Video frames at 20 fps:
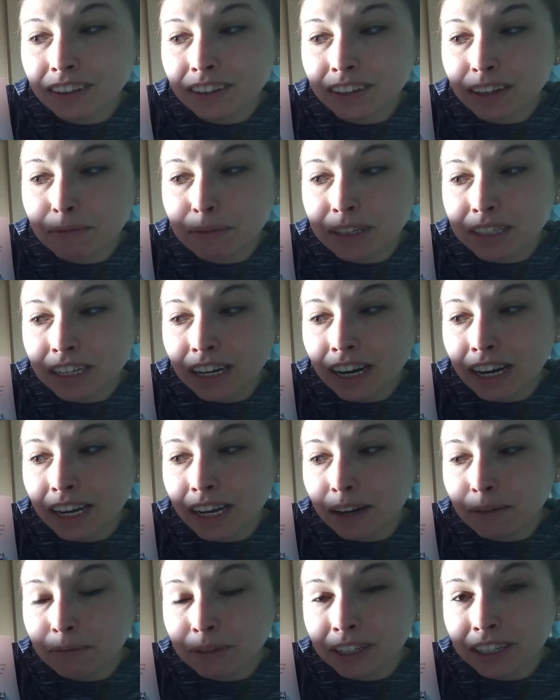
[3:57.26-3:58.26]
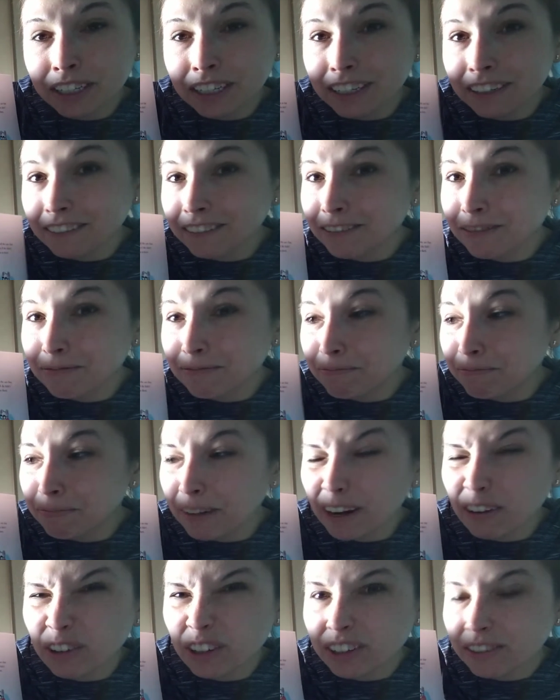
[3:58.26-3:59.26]
That means I am Lily.
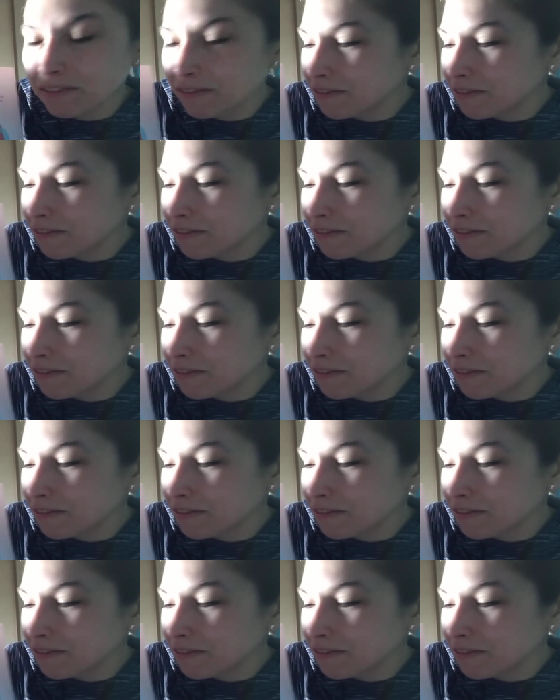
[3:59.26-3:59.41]
Backward.